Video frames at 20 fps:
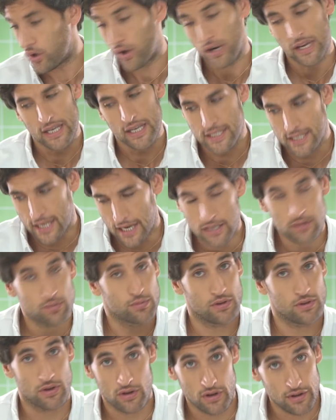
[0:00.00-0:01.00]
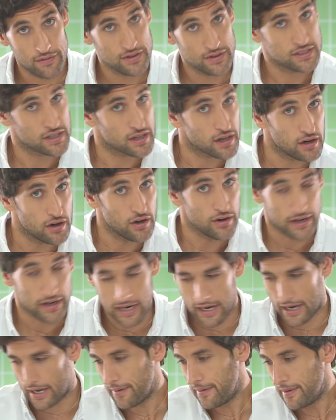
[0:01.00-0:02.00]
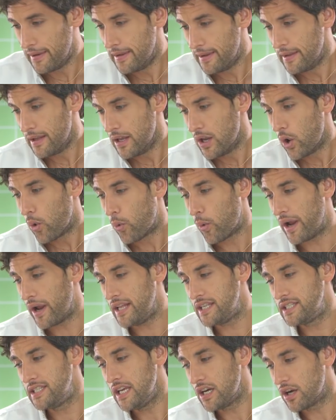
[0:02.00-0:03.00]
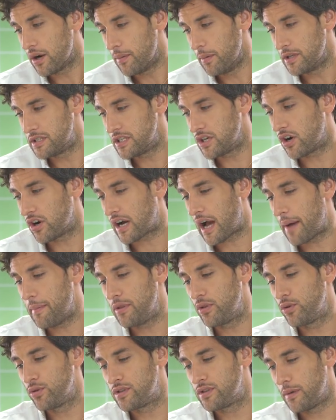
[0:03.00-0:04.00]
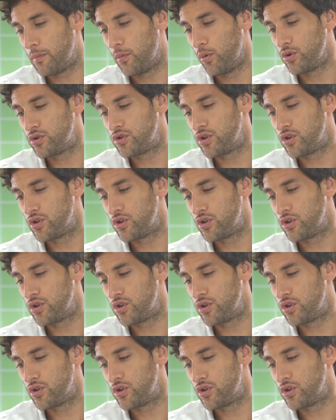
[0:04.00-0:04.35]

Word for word: or he says, we don't know if it is a girl or a guy, when is Nico Bolzico coming to Cebu